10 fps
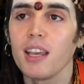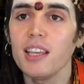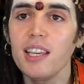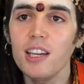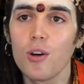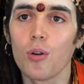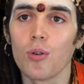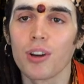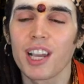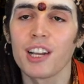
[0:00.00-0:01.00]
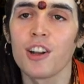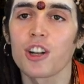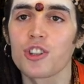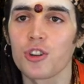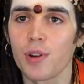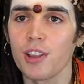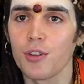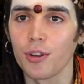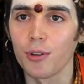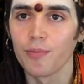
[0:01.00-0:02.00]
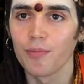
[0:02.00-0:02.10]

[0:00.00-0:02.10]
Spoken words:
Ego cannot surrender.